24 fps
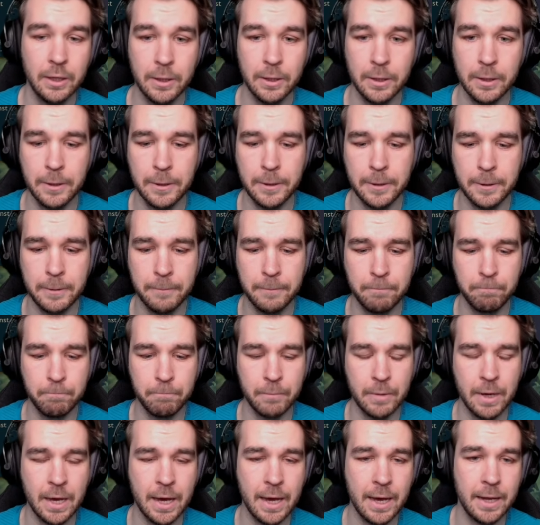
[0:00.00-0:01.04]

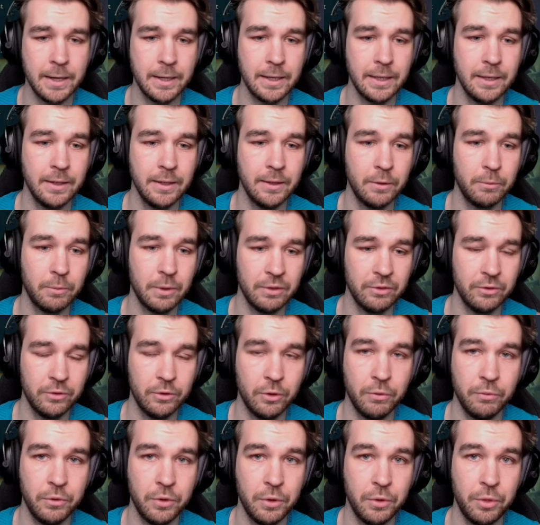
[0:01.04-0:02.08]
And in the rest
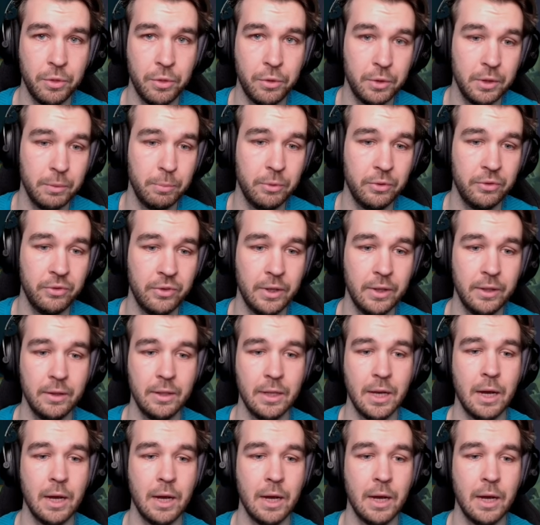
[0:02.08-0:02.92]
of the 30%,